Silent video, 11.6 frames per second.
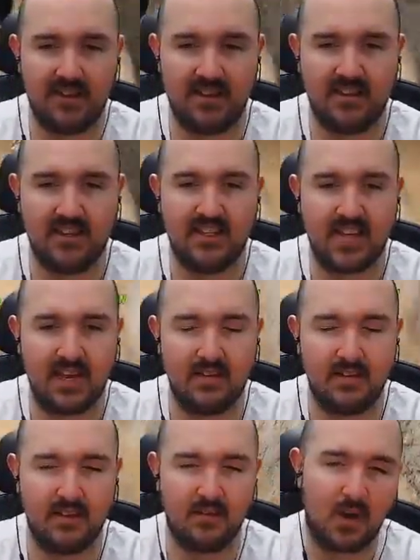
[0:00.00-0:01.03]
The game...
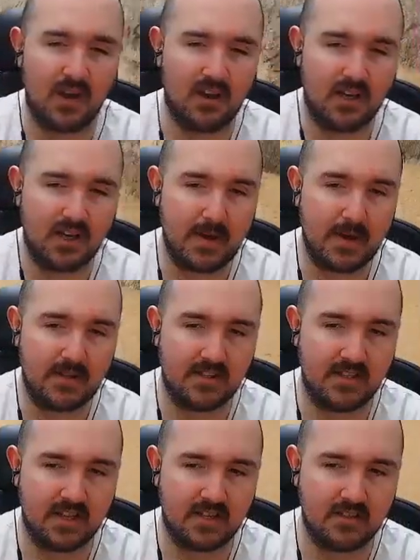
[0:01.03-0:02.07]
What I like about this, it
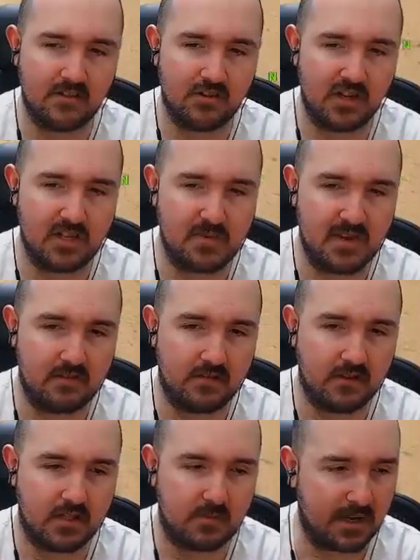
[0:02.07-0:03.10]
doesn't try to be anything
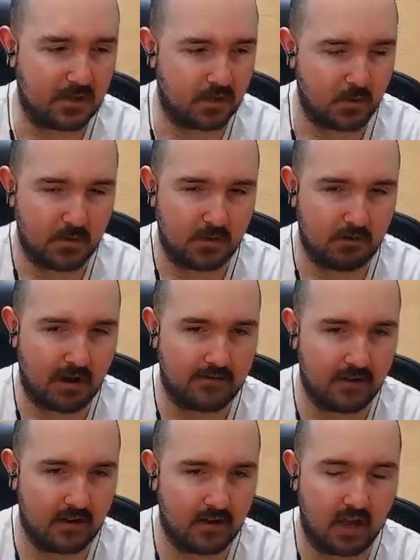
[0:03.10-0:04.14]
special,
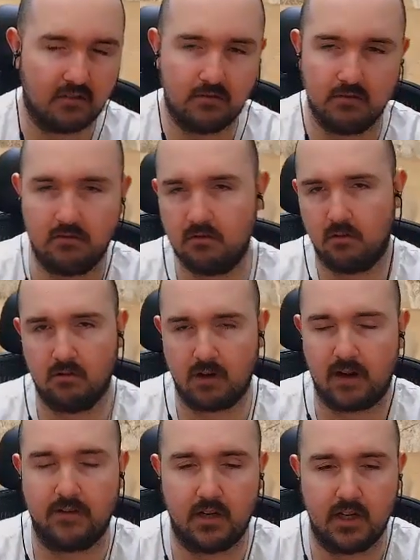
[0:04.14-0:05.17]
graphic, like, not
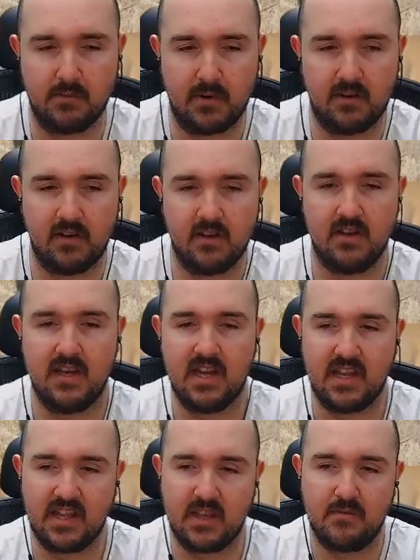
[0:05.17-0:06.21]
graphically, but
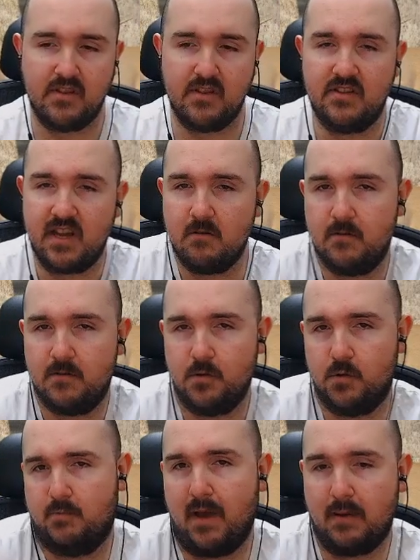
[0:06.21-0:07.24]
the, the Delta
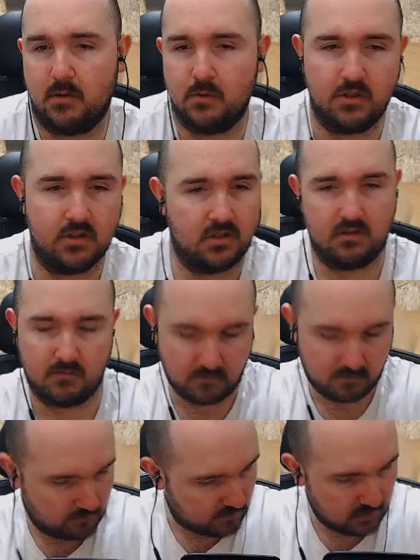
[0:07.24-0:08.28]
Force maps were just,
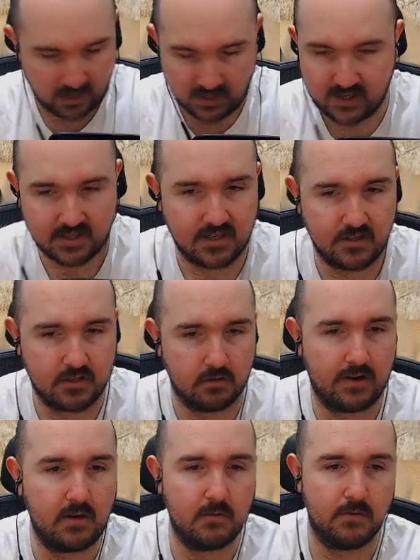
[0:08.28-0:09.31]
like I said,
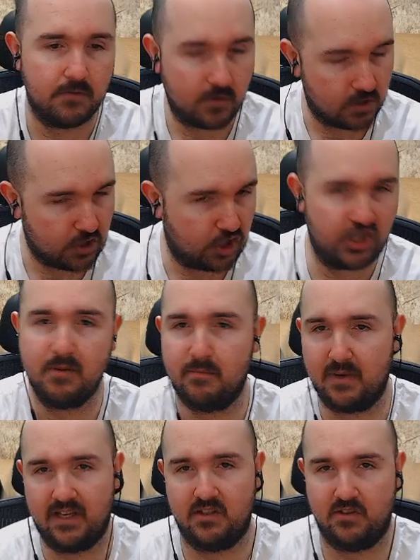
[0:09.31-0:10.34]
terrain with shit
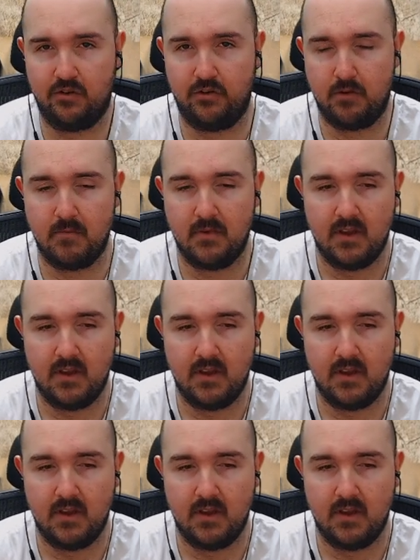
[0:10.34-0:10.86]
placed on them.